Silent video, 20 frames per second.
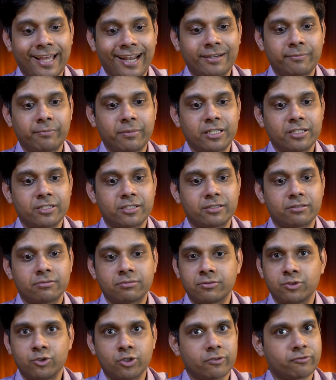that
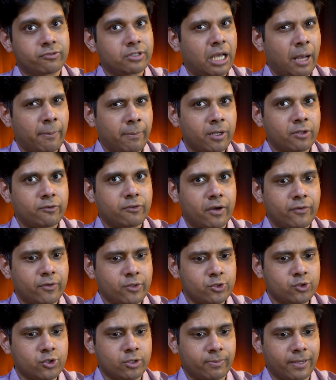means you have a couple of
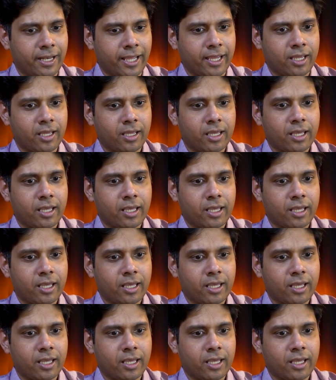hours to apply.